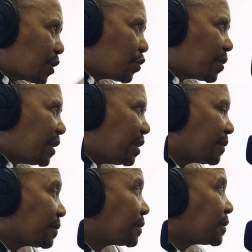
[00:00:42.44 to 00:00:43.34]
to be
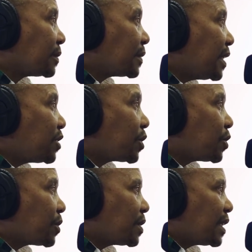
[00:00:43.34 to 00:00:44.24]

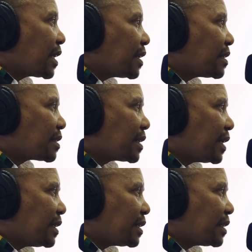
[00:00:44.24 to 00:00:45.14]
introduced in the
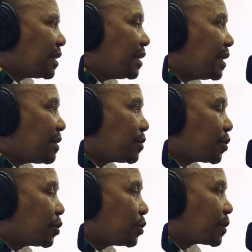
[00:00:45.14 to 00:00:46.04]
countryside, uh, they have
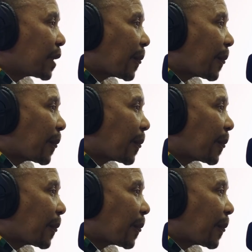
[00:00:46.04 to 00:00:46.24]
to